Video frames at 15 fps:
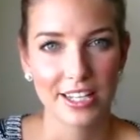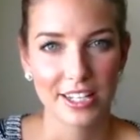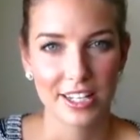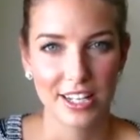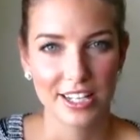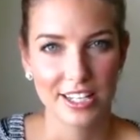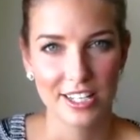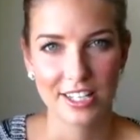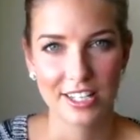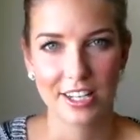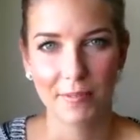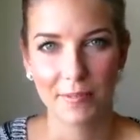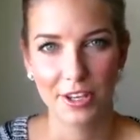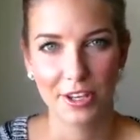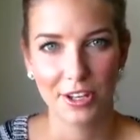So that's just
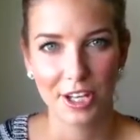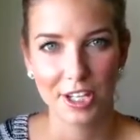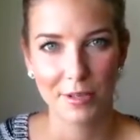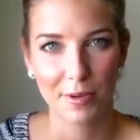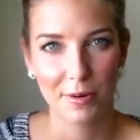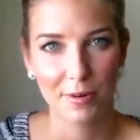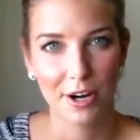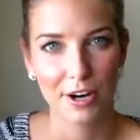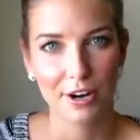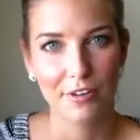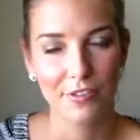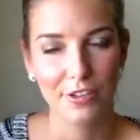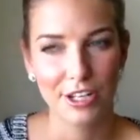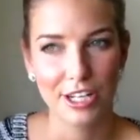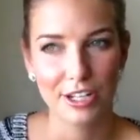something you need to be aware
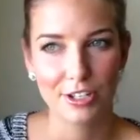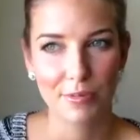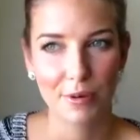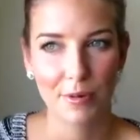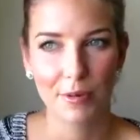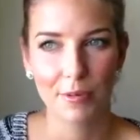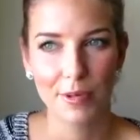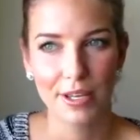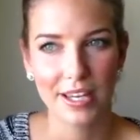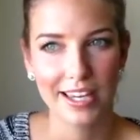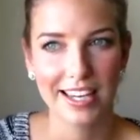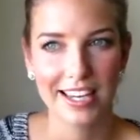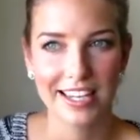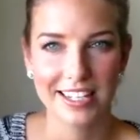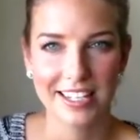of. You need to
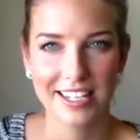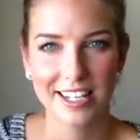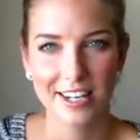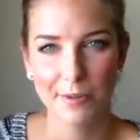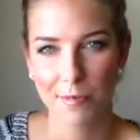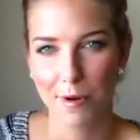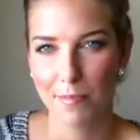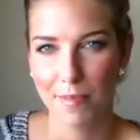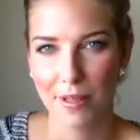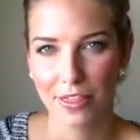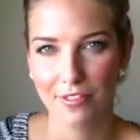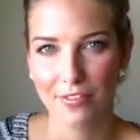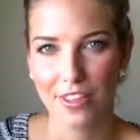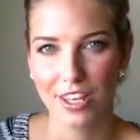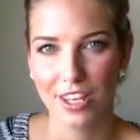probably consider what month
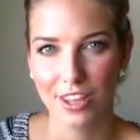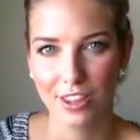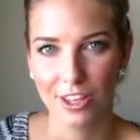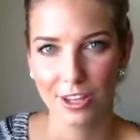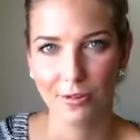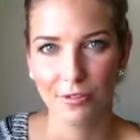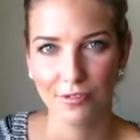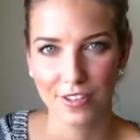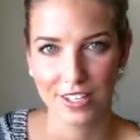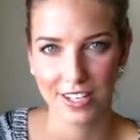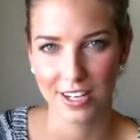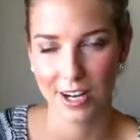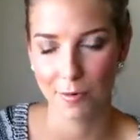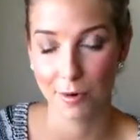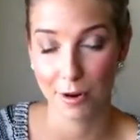of the year that you will
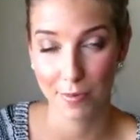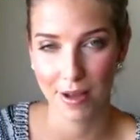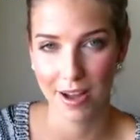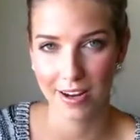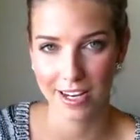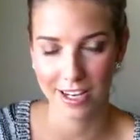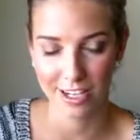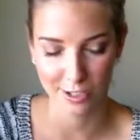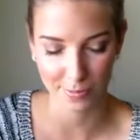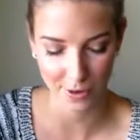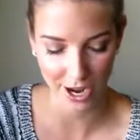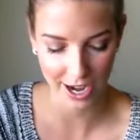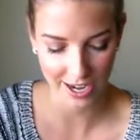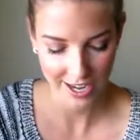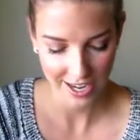visit a water park in
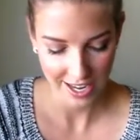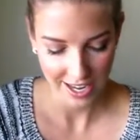Dubai.